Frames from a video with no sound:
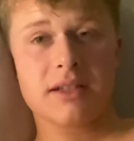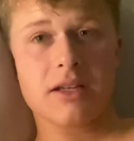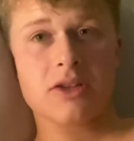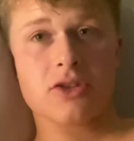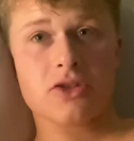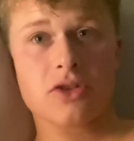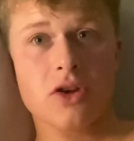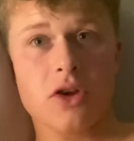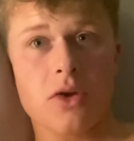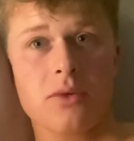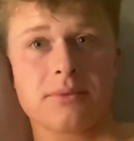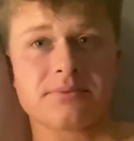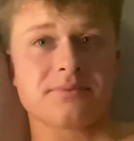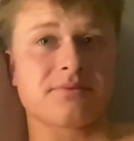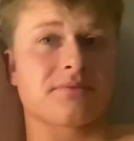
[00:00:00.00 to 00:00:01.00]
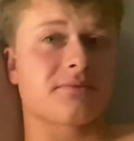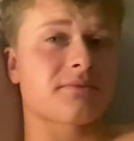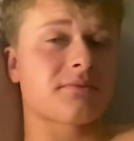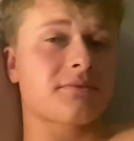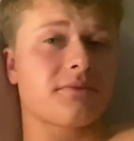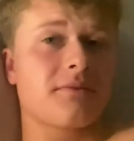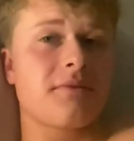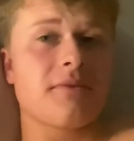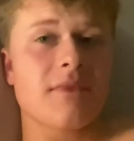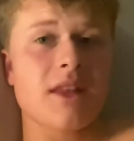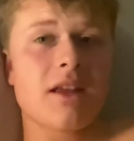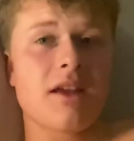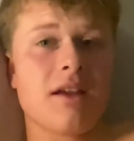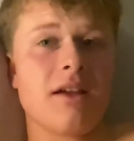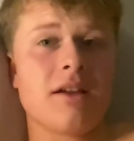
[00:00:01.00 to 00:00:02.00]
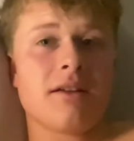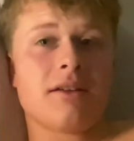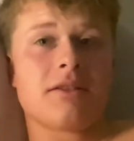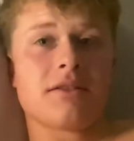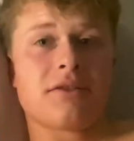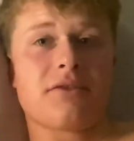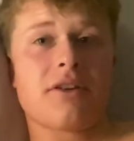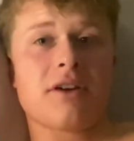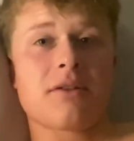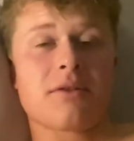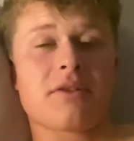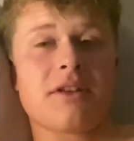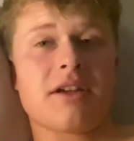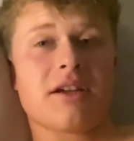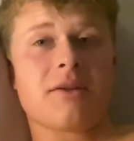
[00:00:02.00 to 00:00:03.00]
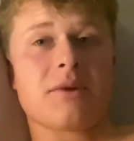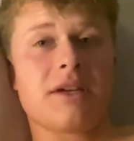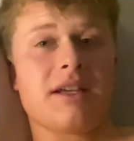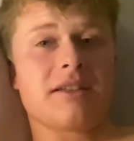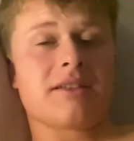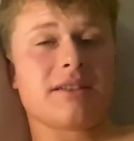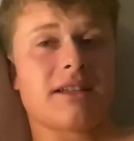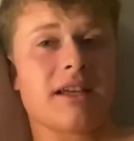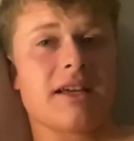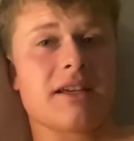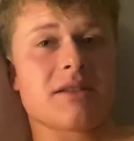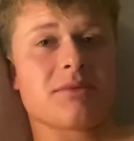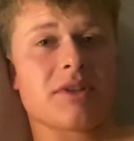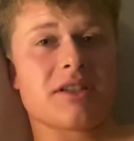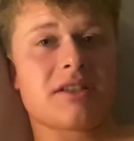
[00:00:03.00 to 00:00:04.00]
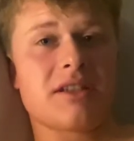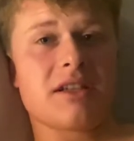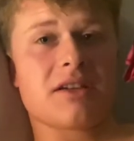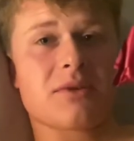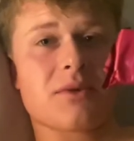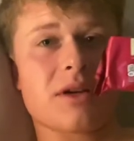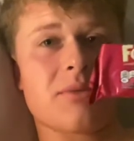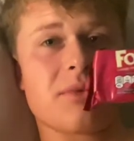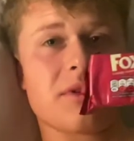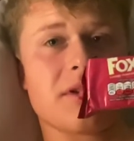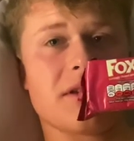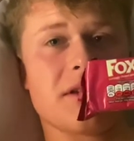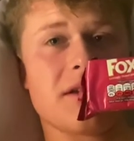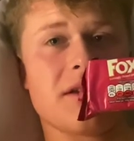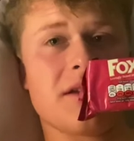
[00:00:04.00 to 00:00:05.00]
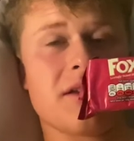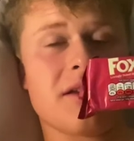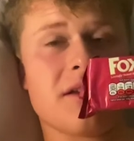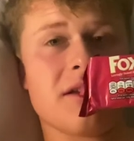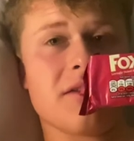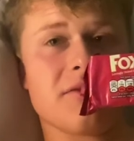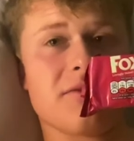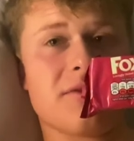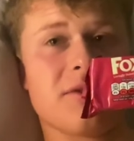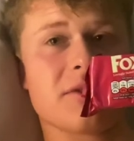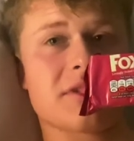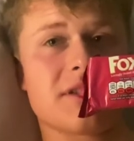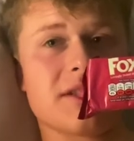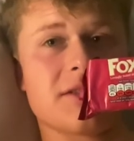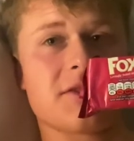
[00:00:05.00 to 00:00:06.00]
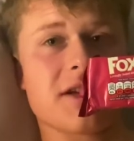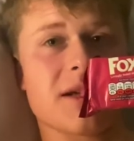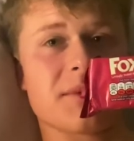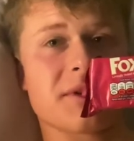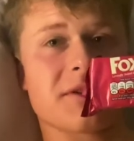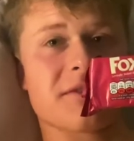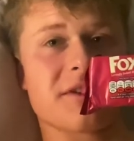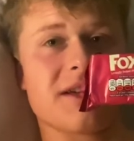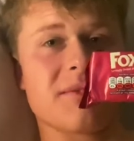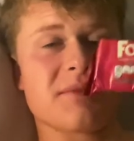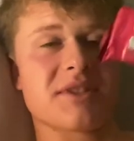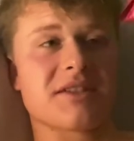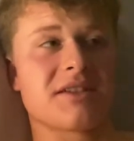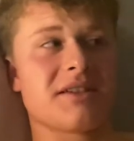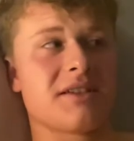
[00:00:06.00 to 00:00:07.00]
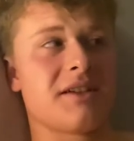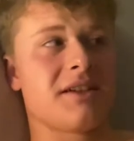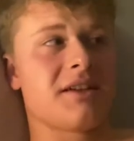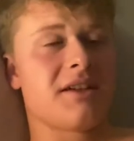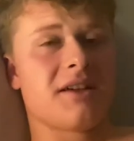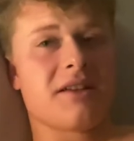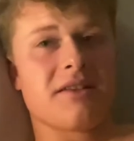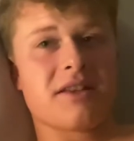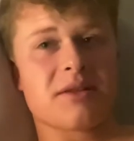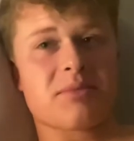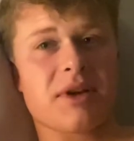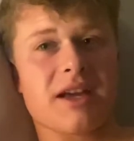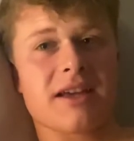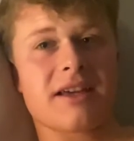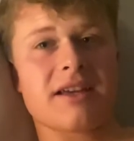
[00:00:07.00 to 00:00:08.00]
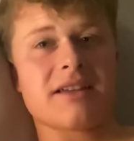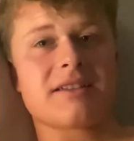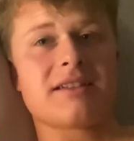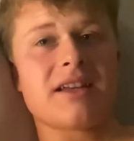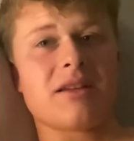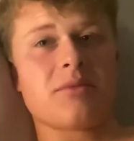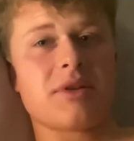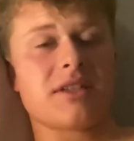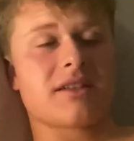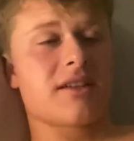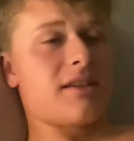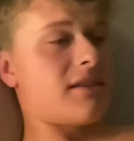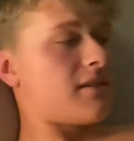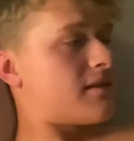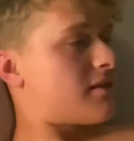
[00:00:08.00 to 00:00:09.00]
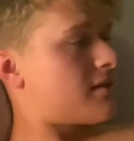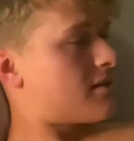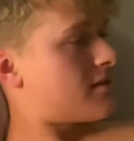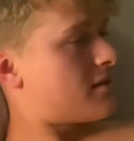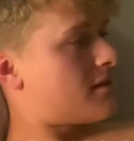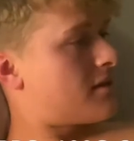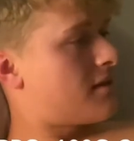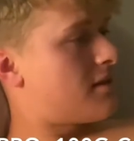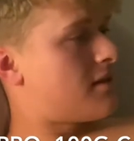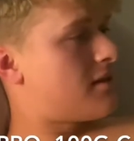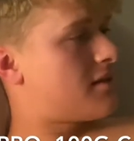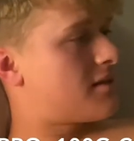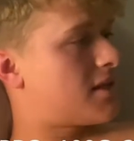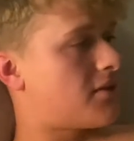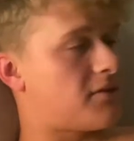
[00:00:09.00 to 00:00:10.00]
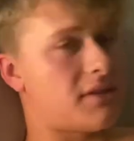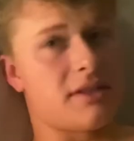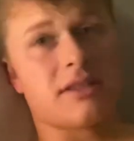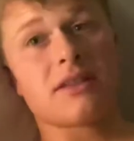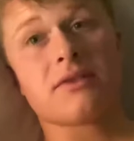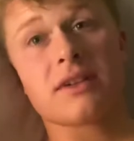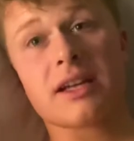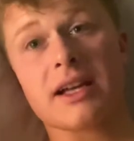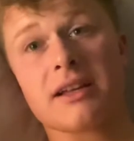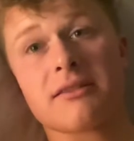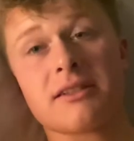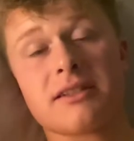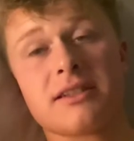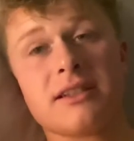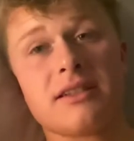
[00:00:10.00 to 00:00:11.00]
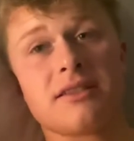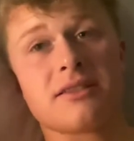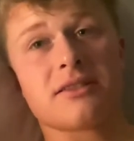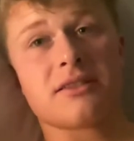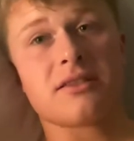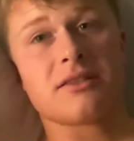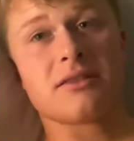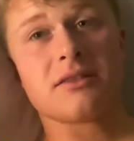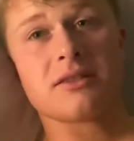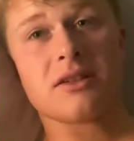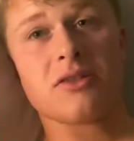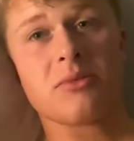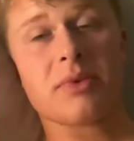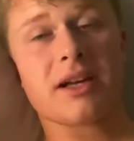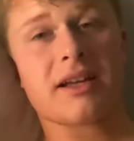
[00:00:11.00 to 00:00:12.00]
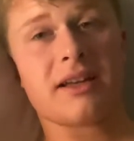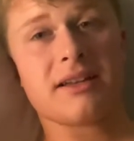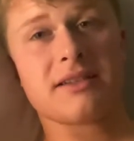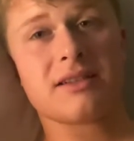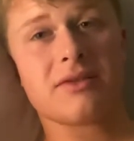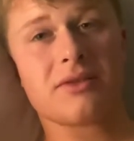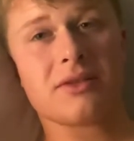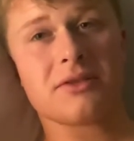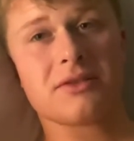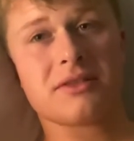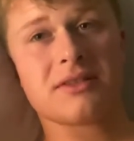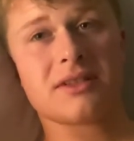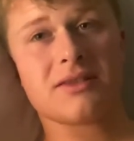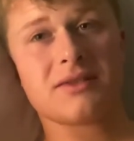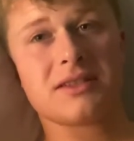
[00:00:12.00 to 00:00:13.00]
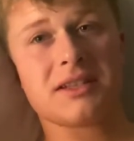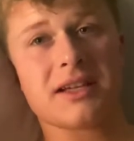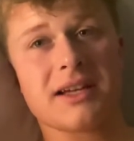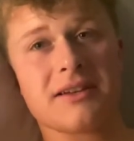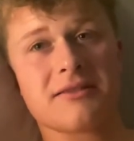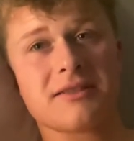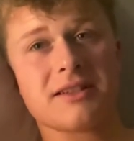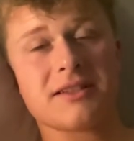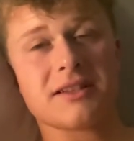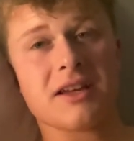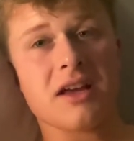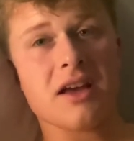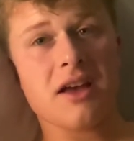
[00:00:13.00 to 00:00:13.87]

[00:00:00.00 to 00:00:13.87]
So the final thing I'll eat today is my secret weapon, Fox's Jam and Creams. This packet is 10 biscuits, 77 calories each, so the whole packet, 770 calories.